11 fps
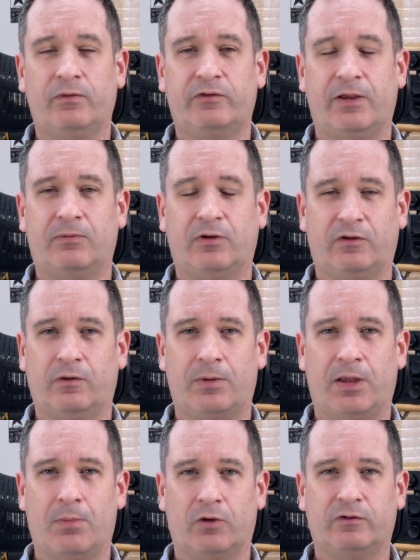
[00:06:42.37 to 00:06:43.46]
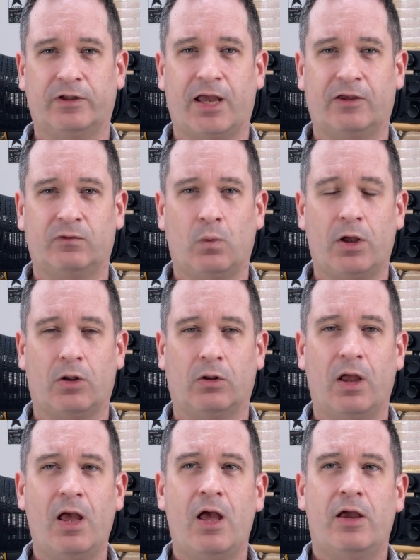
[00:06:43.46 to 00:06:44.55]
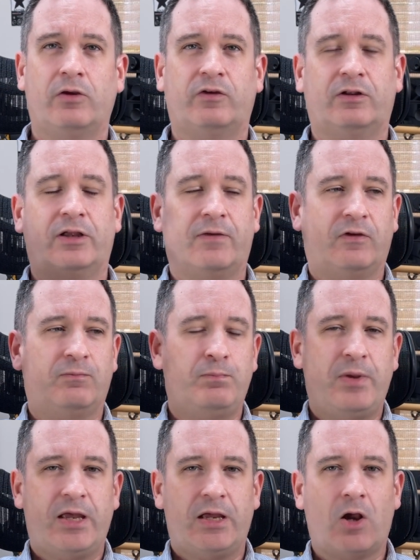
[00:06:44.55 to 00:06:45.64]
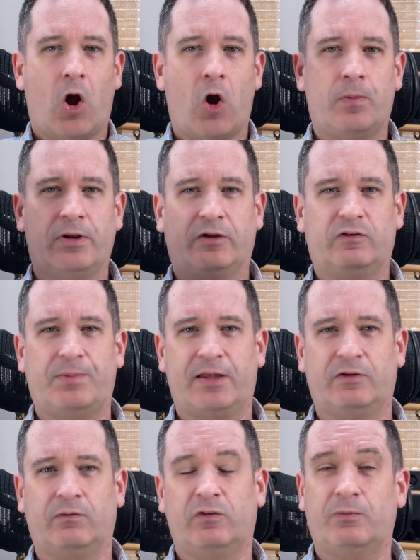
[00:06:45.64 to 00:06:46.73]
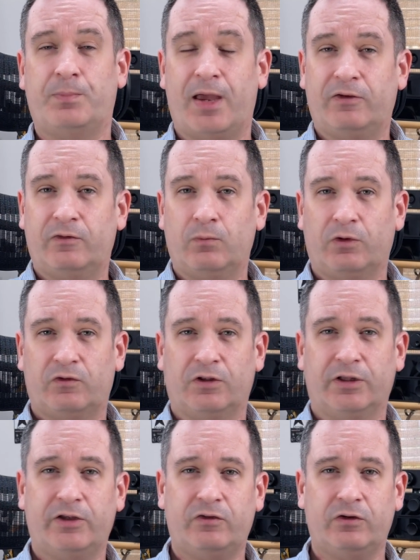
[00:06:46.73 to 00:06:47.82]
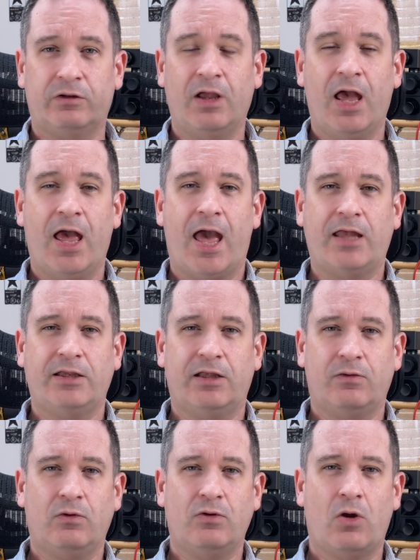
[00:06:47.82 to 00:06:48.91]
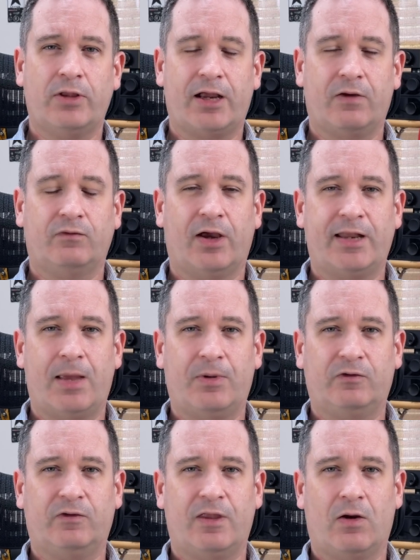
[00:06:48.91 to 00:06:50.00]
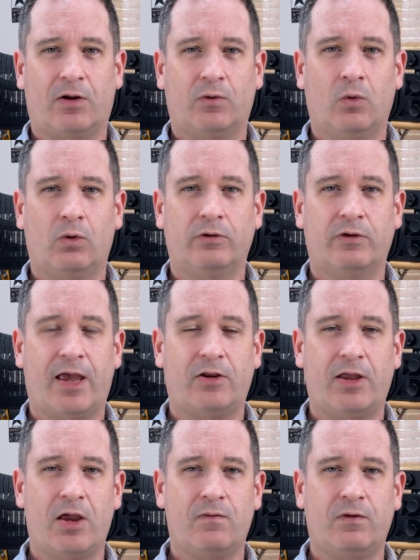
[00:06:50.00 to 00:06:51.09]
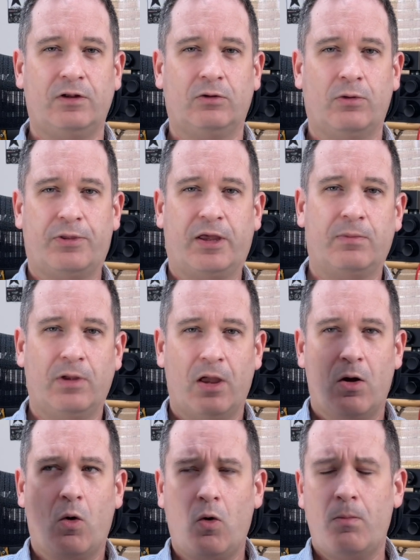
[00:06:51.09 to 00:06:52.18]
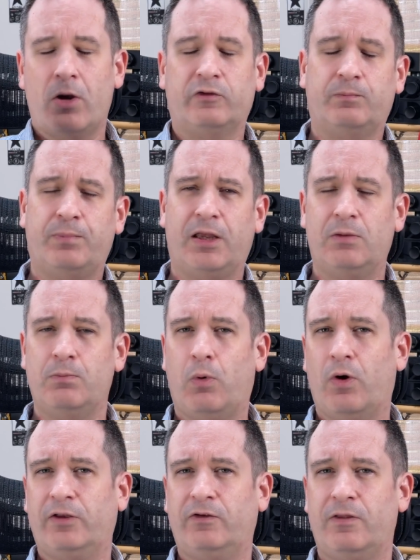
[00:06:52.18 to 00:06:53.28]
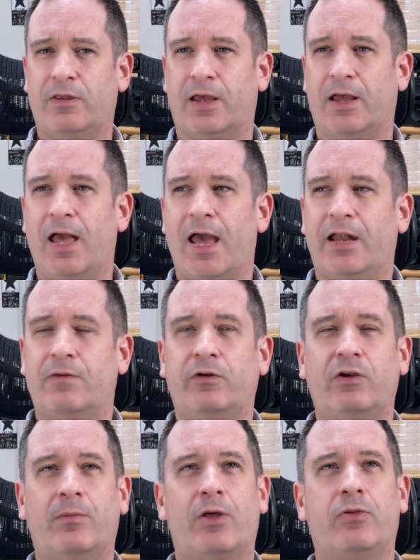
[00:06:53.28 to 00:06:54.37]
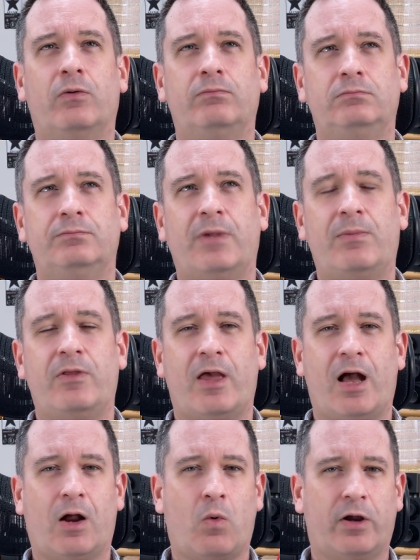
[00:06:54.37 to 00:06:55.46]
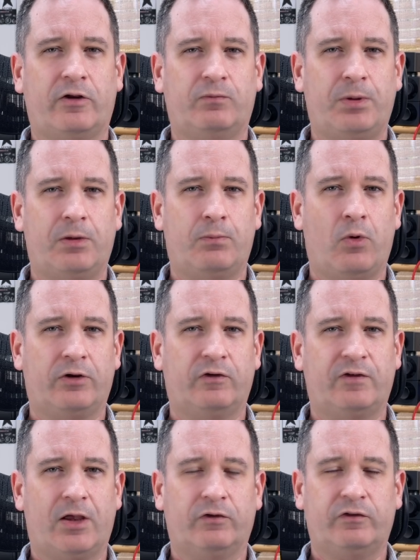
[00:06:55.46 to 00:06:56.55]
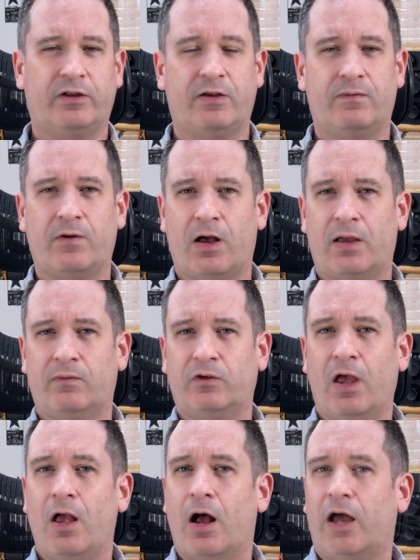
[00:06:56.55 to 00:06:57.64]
seem to disappear mostly as well. You suddenly have this big, open, expansive space in which to listen, and yet there's no lack of dynamics in there at all. You had every little thing almost pinpoint in there. And every time I thought, maybe they aren't quite as pinpoint as the LCD-5s, I